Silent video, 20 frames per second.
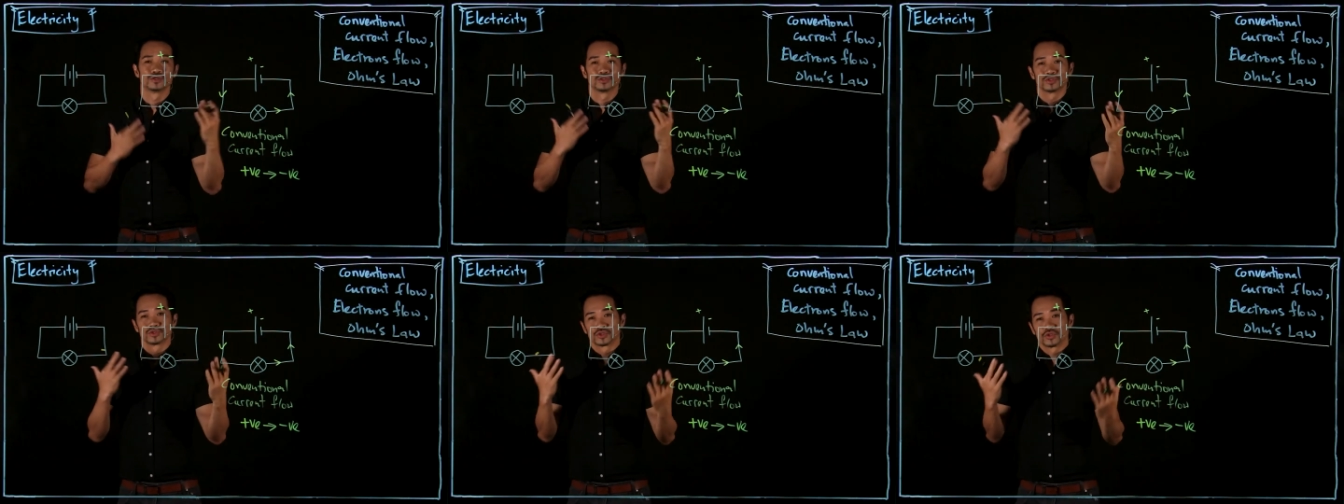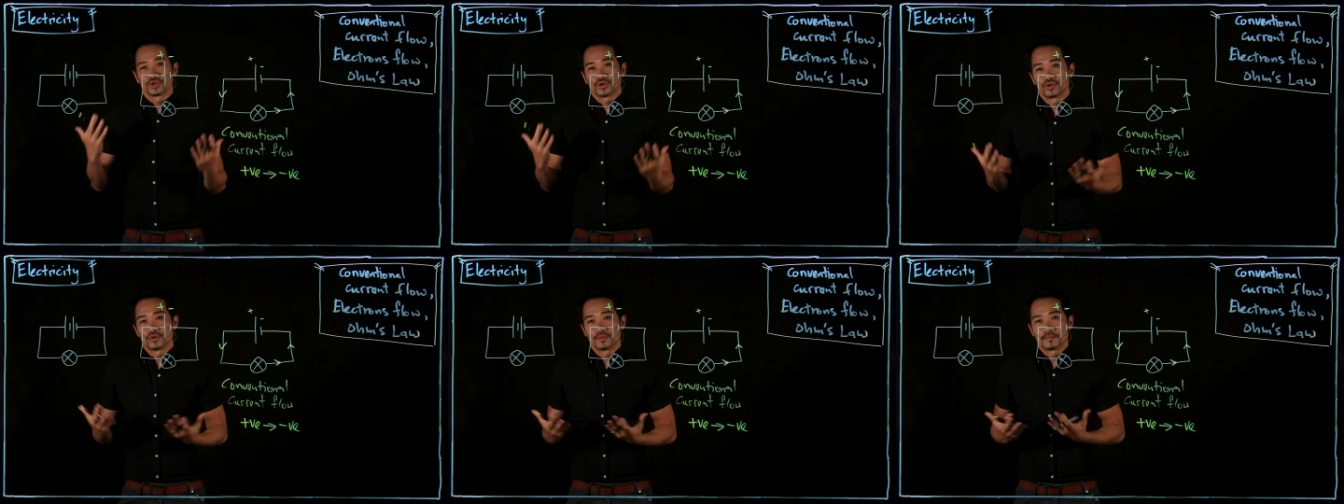
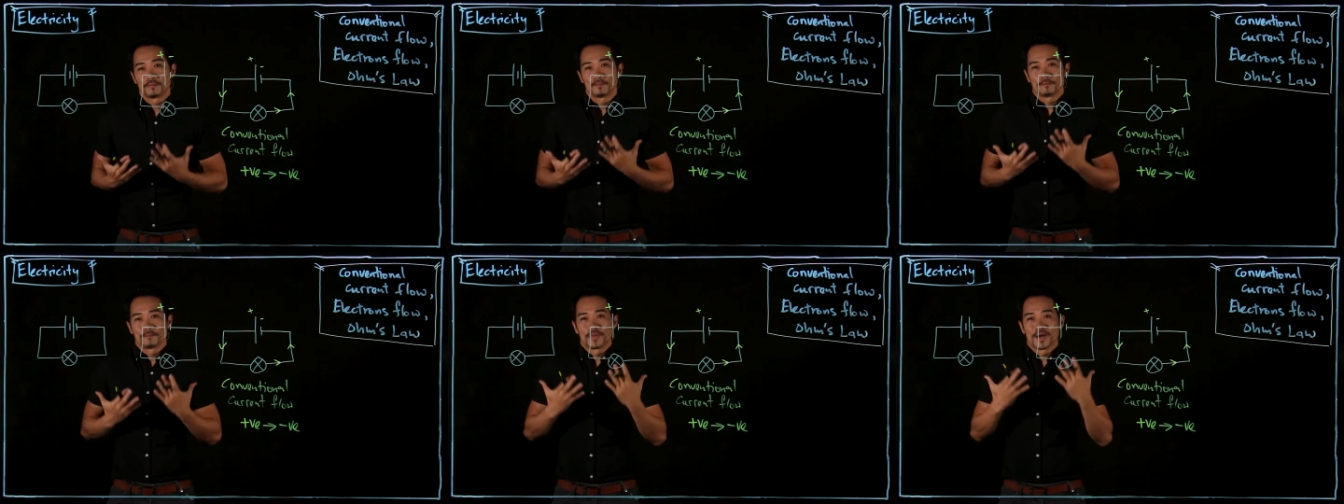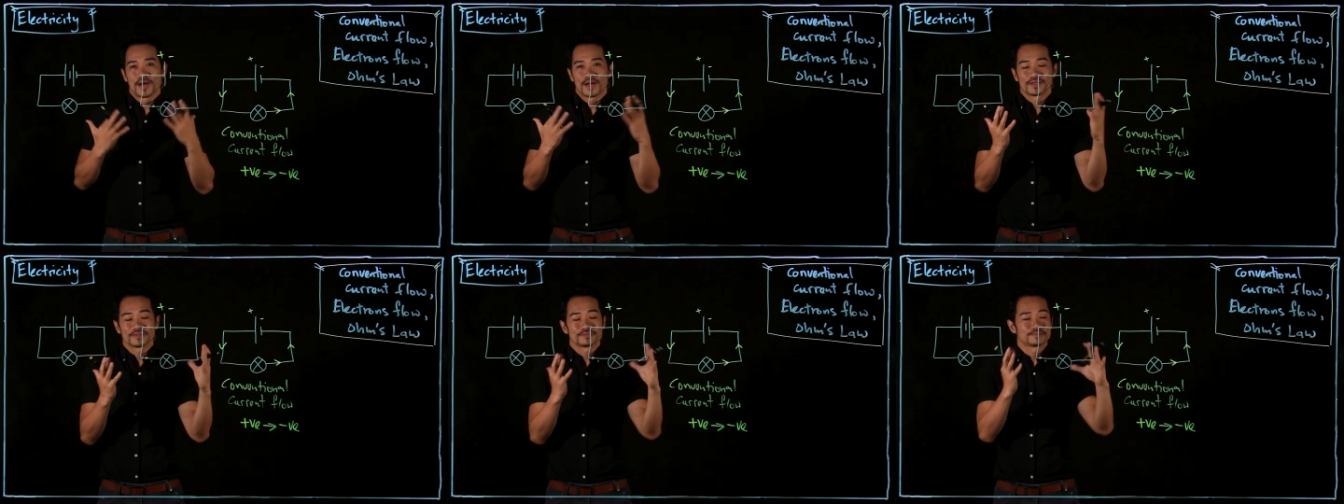So,
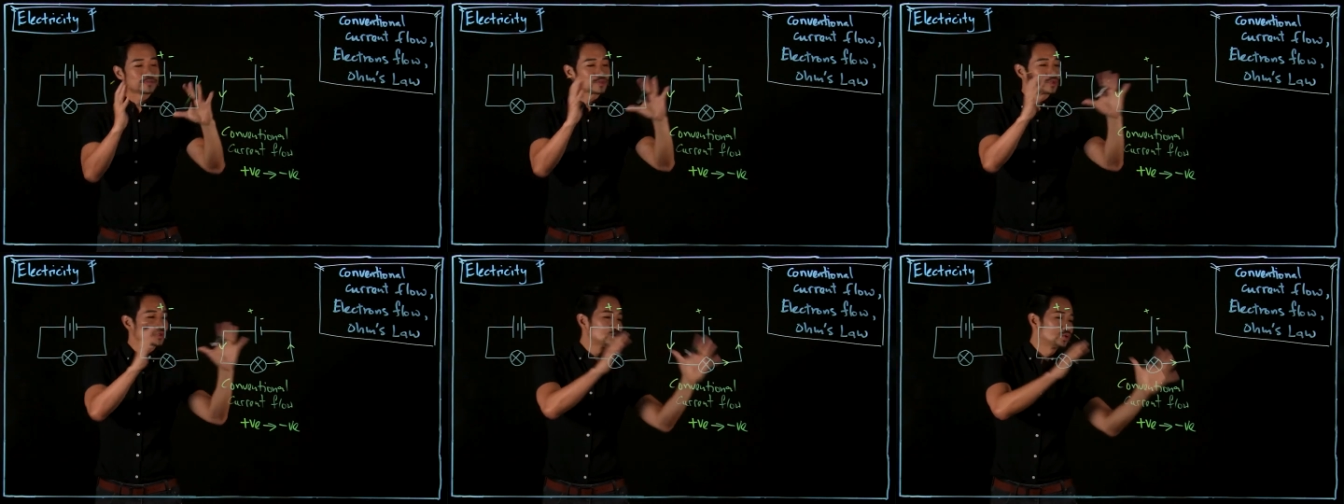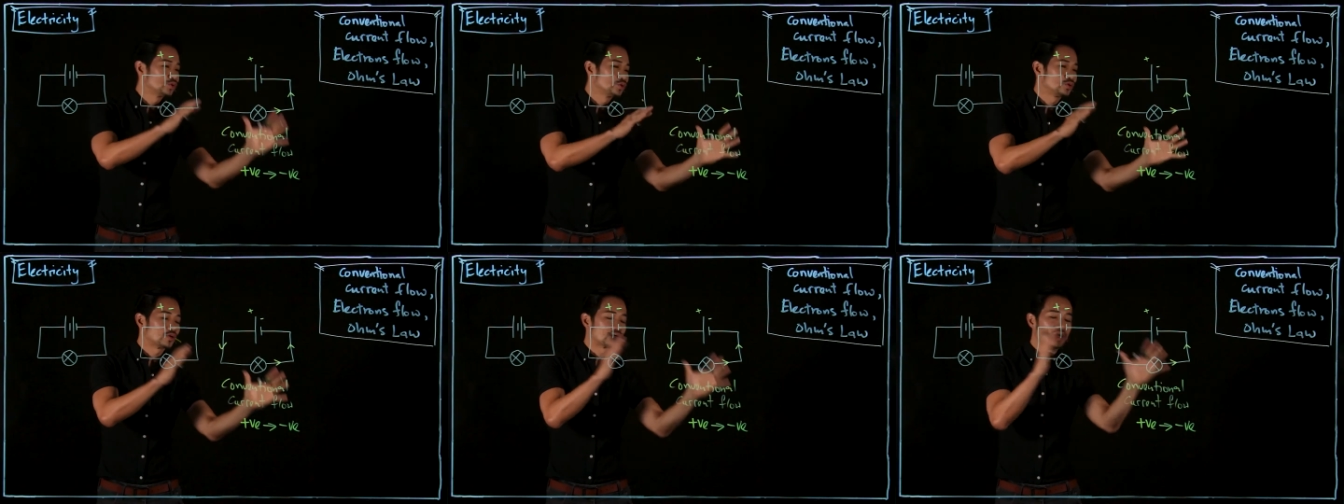but
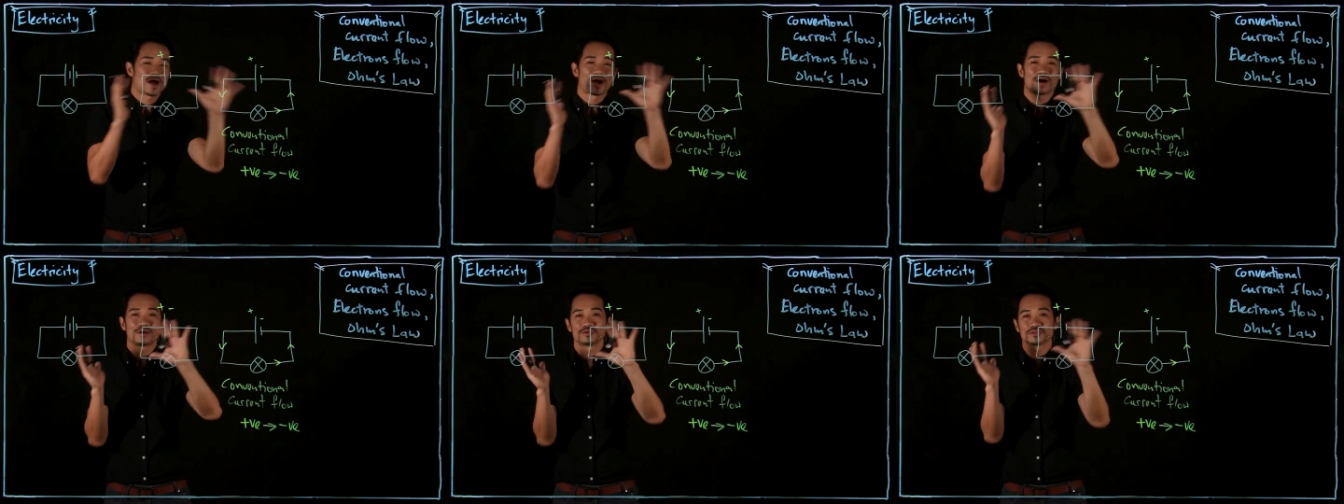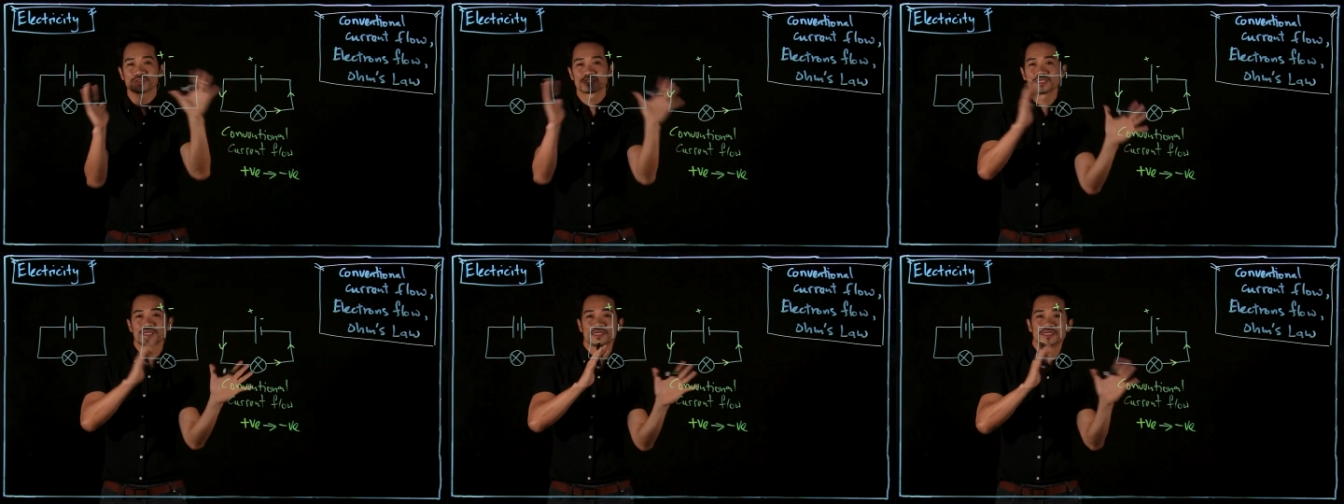to
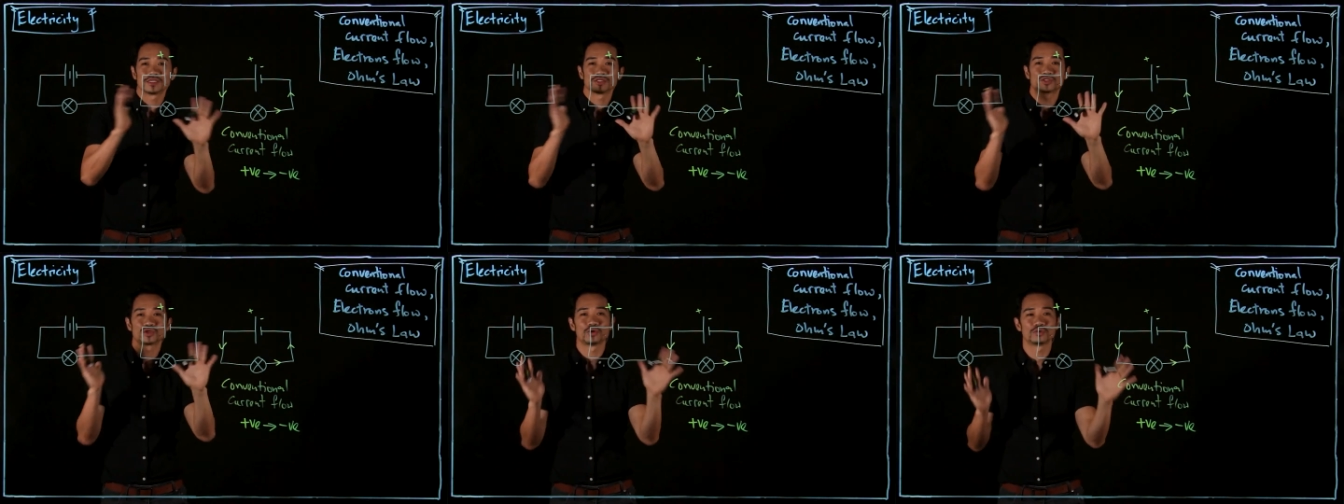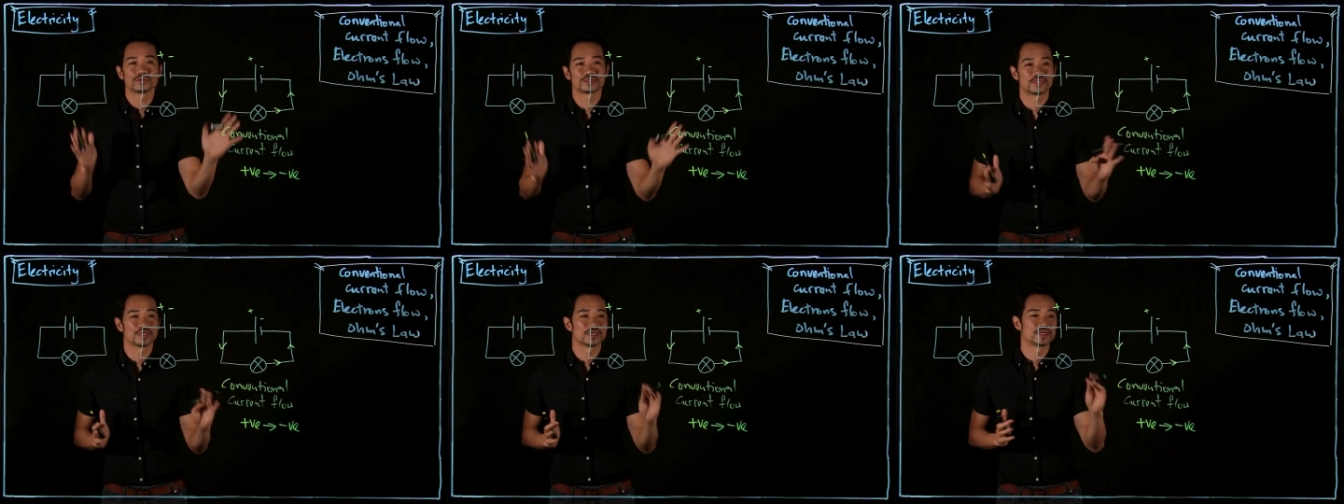counter this
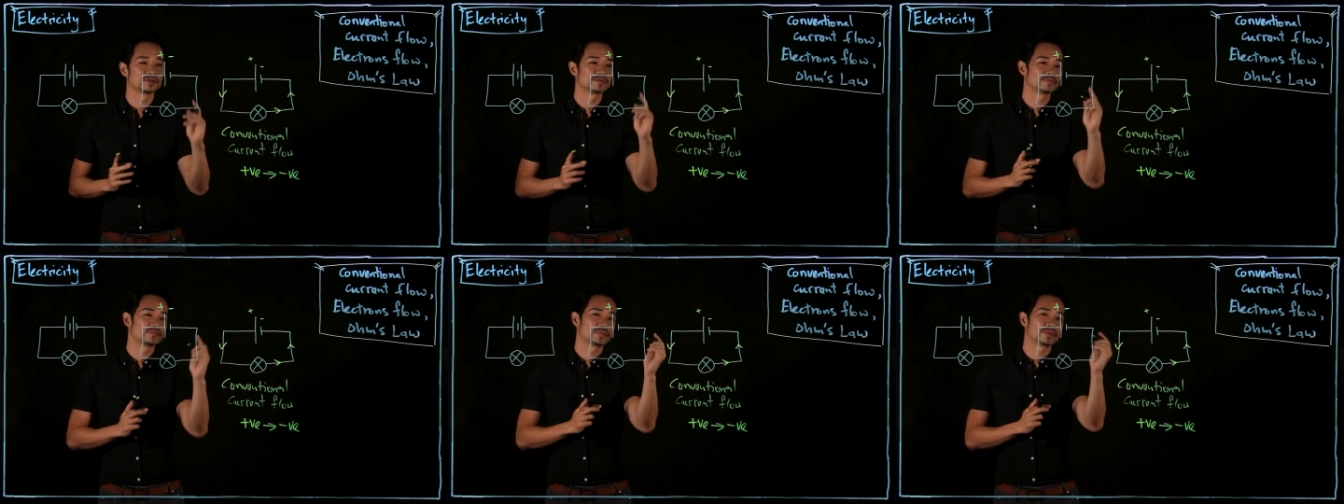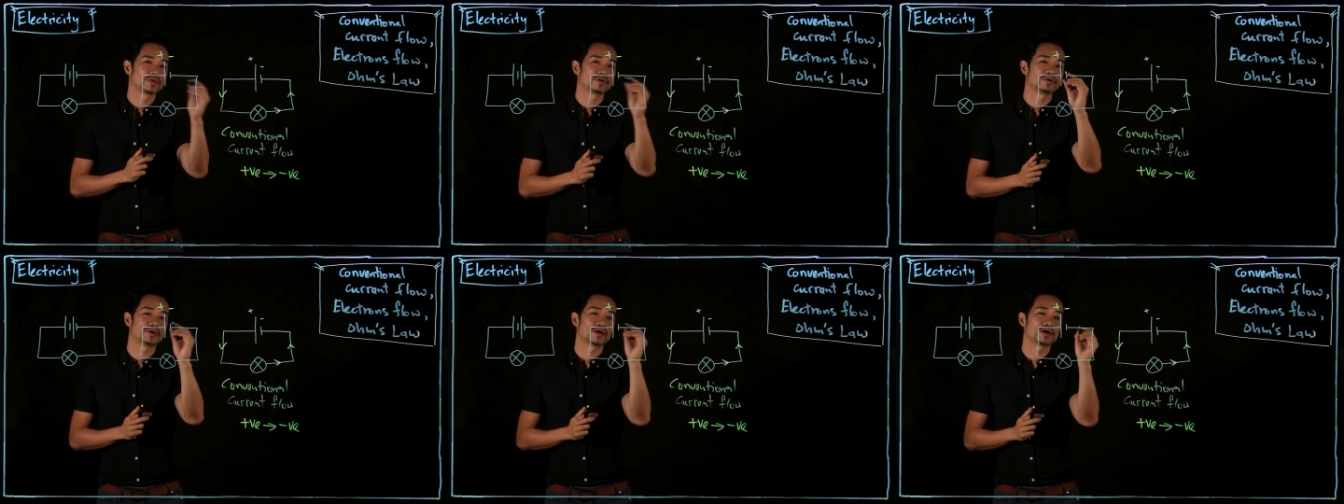whole thing,
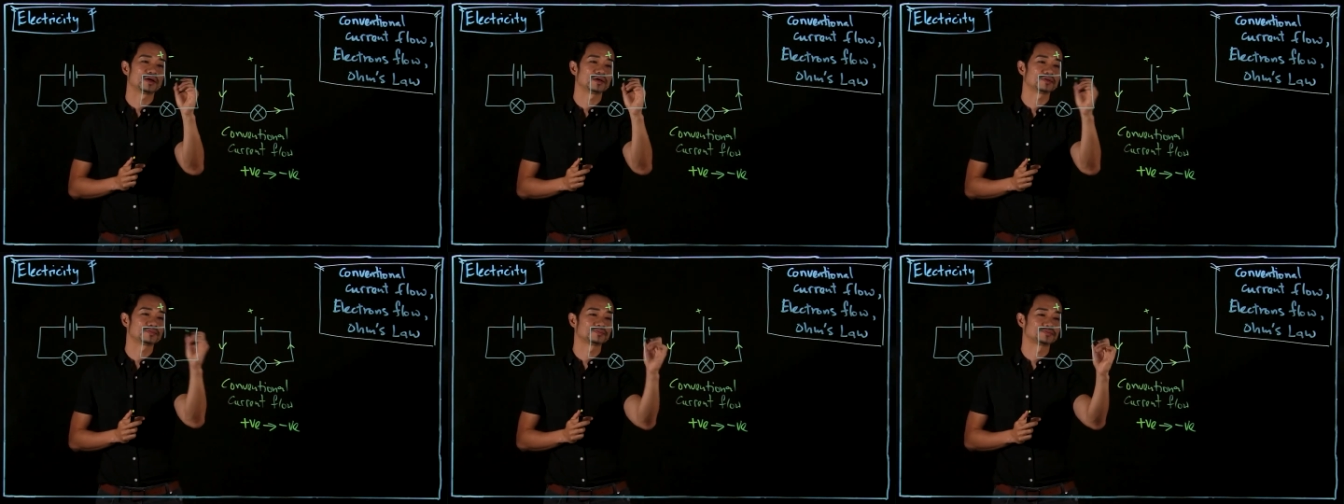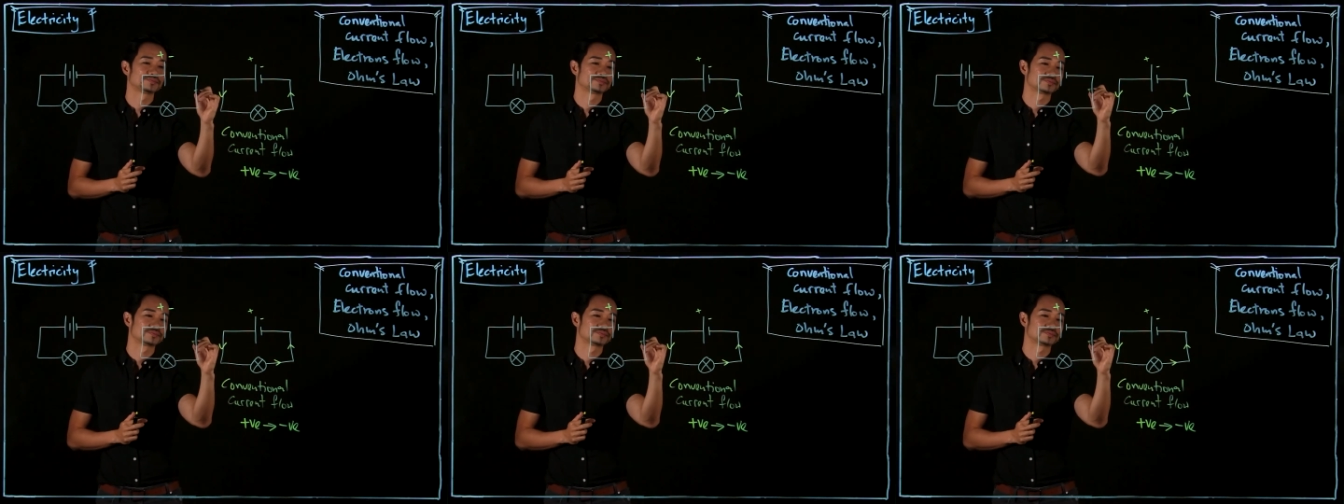all right,